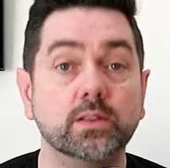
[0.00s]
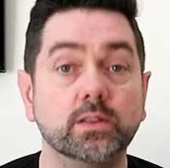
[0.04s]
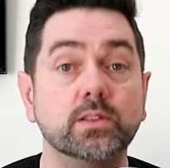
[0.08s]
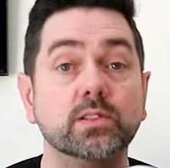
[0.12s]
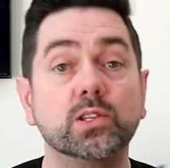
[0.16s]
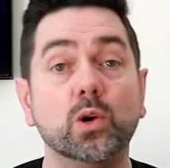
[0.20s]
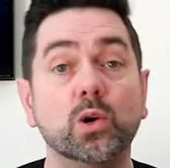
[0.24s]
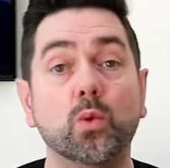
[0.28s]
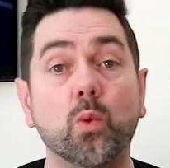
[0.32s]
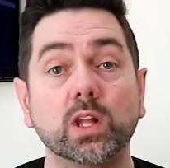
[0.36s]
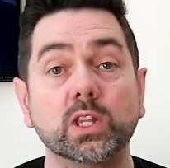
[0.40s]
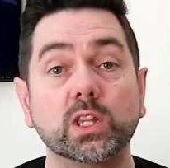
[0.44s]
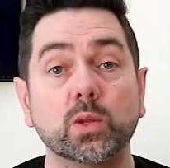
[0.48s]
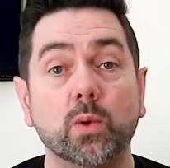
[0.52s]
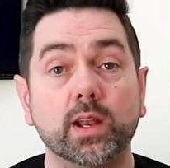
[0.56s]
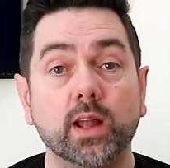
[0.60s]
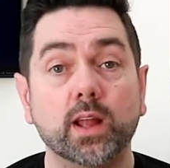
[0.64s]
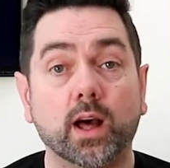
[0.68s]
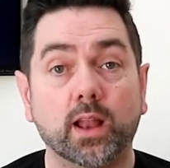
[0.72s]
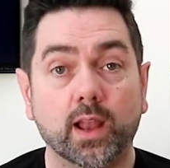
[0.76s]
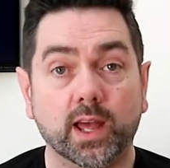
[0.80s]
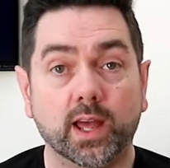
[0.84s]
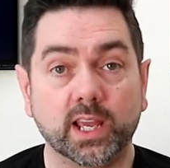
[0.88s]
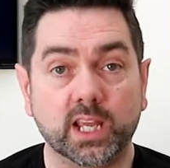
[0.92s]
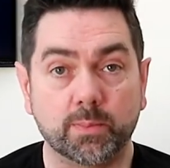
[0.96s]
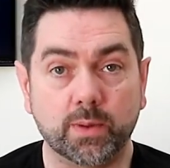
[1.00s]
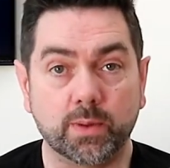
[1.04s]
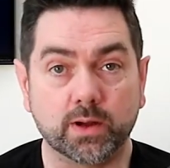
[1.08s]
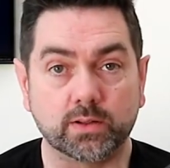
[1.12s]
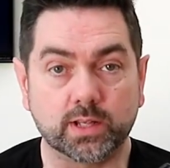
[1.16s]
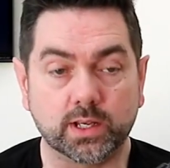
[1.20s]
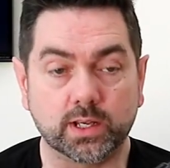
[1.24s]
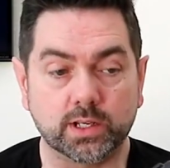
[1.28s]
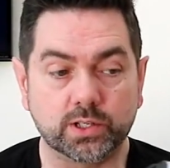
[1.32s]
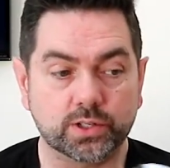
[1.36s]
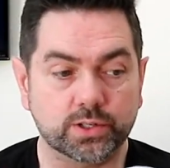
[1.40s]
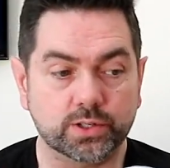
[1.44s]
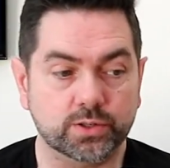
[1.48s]
So what do I not like about
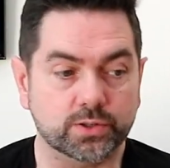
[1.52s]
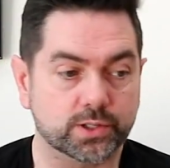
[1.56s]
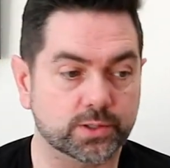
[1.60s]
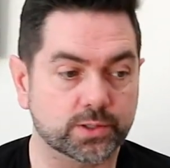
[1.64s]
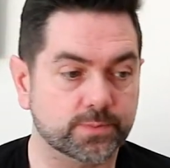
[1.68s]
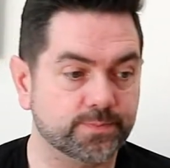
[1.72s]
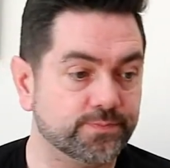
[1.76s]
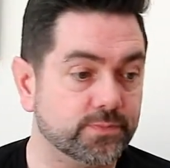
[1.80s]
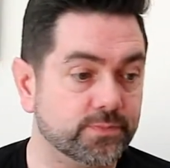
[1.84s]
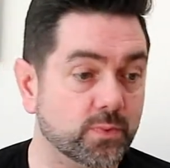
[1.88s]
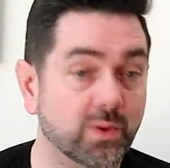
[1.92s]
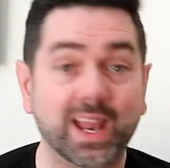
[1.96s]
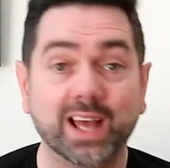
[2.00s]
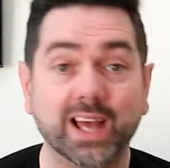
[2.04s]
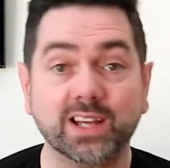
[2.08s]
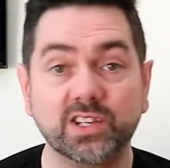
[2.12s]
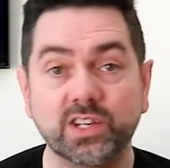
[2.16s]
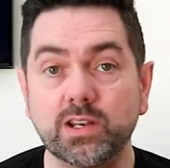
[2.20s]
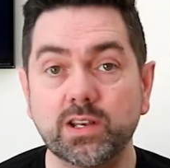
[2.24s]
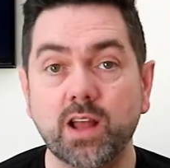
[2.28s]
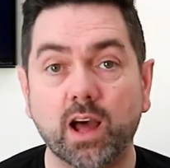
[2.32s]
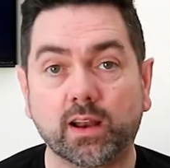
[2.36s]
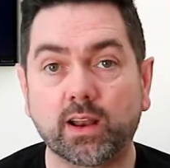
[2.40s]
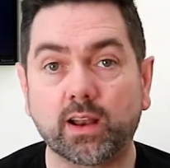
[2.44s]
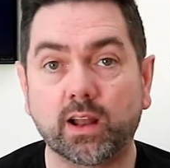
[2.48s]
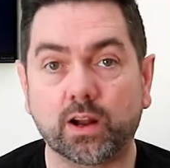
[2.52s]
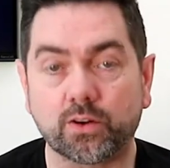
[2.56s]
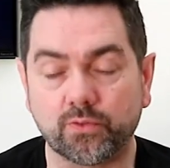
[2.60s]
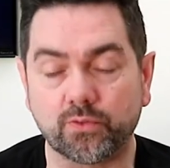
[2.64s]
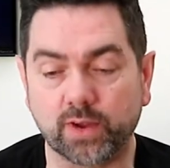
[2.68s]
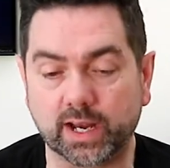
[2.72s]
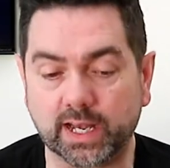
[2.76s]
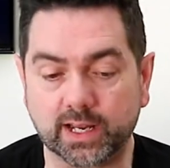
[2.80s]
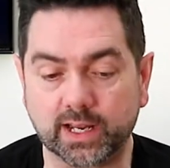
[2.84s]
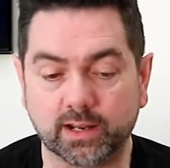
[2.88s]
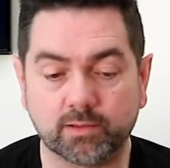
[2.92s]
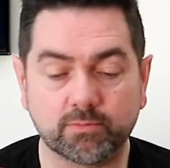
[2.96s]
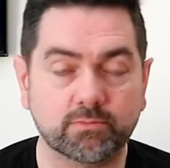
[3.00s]
these shoes? Well, actually not a lot
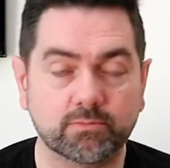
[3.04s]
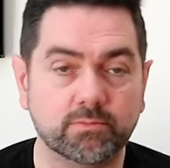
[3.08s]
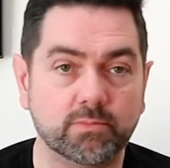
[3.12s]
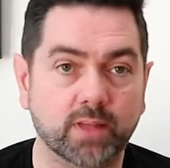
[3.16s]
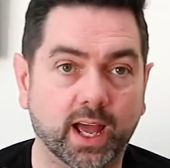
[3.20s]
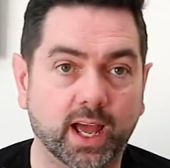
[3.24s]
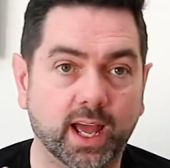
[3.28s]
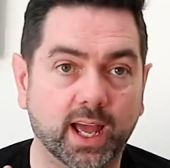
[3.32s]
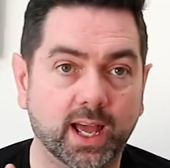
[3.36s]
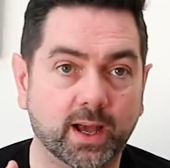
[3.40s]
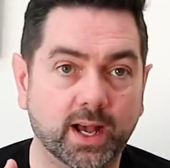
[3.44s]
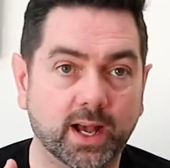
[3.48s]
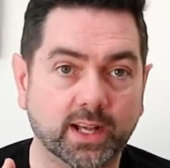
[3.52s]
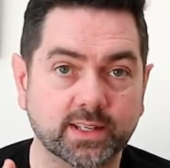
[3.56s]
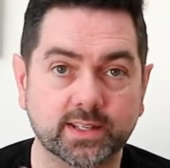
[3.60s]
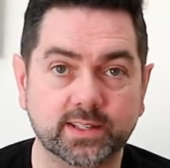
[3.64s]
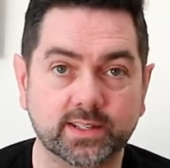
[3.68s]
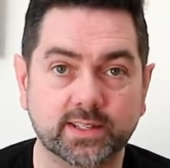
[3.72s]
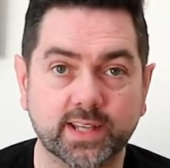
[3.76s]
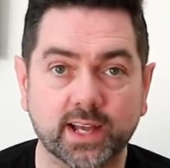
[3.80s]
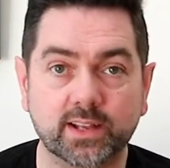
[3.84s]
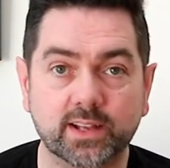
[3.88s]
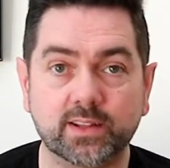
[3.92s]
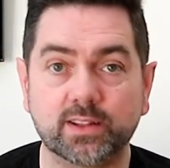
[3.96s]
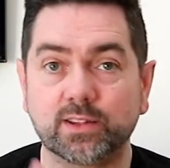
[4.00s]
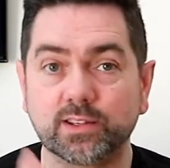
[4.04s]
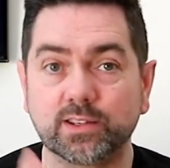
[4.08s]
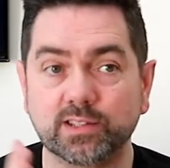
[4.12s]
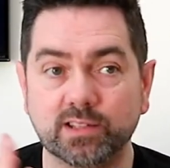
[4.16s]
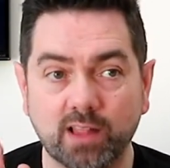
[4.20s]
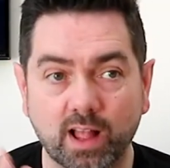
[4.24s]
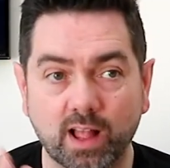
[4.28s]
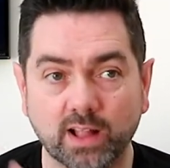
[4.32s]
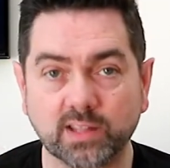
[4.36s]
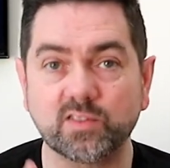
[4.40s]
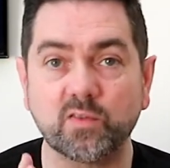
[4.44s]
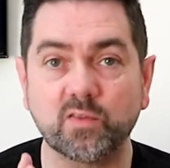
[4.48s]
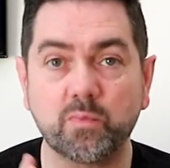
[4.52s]
really. As I said, there's
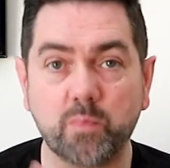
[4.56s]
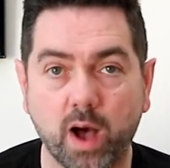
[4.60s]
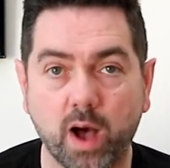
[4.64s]
lots of